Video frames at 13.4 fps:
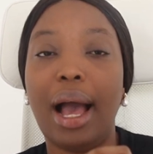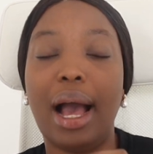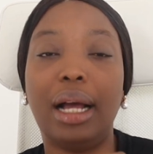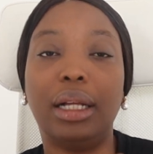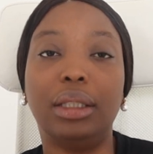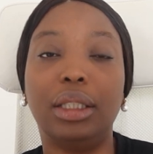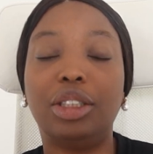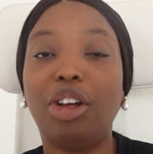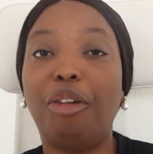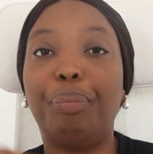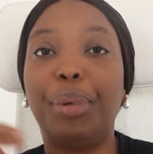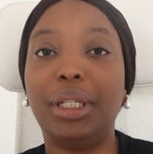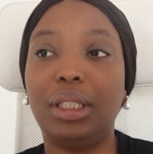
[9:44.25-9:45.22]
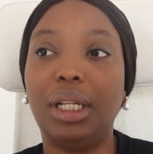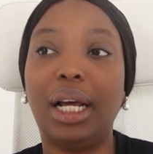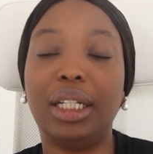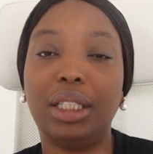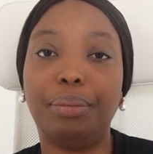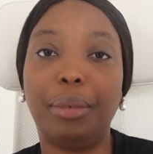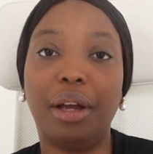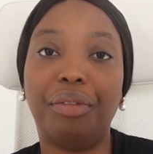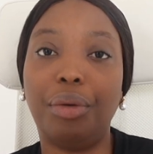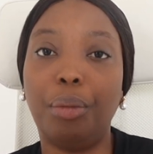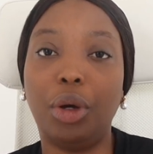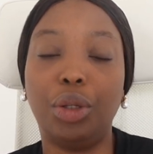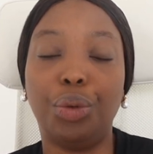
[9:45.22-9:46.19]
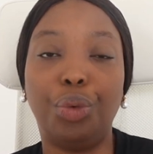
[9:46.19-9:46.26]
And instead of paying the dealership every
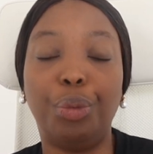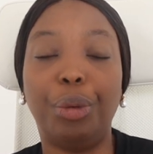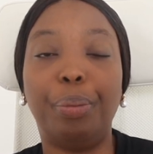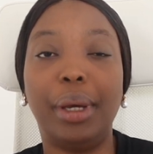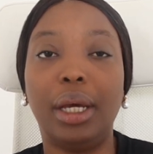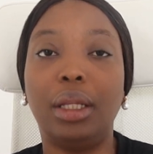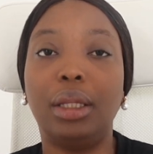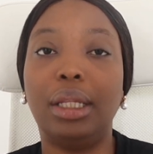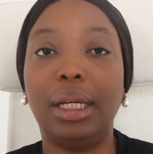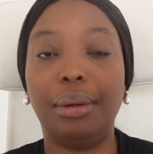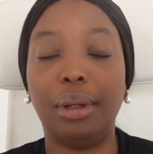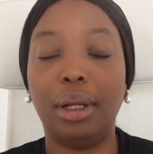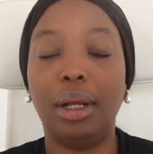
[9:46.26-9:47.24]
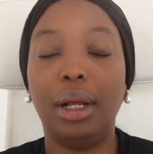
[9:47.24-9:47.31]
month, we'll be paying the